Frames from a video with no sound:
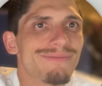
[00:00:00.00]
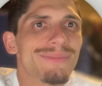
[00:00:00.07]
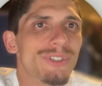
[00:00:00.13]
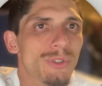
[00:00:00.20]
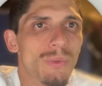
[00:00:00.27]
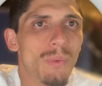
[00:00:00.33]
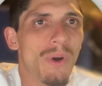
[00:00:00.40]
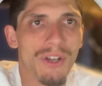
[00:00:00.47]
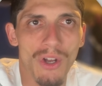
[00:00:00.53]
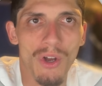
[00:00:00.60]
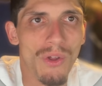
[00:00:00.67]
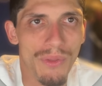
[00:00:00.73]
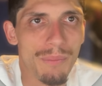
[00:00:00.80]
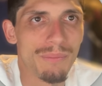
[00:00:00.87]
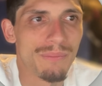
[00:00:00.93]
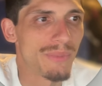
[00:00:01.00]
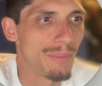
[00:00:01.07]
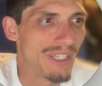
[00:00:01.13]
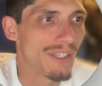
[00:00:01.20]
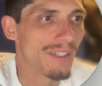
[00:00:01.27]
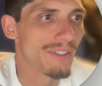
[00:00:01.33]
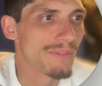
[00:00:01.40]
you want to call them
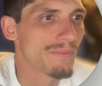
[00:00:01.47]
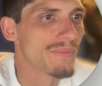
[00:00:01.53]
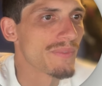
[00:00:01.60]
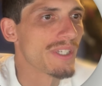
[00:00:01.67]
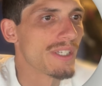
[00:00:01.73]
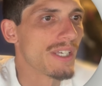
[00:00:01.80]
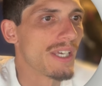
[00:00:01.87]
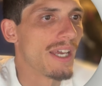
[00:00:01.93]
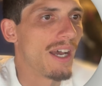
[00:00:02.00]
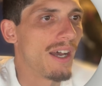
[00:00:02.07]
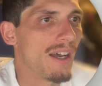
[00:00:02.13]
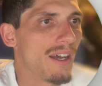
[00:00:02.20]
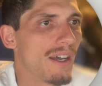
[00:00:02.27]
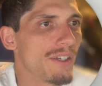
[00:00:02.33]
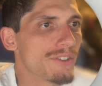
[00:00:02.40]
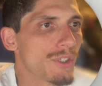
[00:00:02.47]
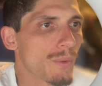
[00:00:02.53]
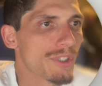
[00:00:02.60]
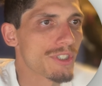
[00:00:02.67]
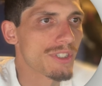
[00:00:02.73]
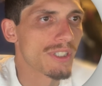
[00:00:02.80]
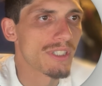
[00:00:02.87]
immediately. So we're
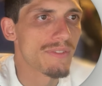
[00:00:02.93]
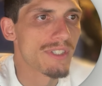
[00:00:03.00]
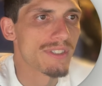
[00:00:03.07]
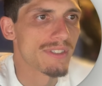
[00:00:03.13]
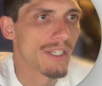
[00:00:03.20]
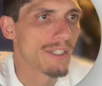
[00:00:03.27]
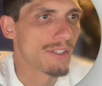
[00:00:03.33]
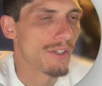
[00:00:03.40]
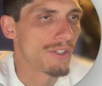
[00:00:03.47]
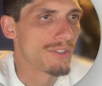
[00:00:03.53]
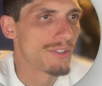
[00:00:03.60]
just going to leave this setting on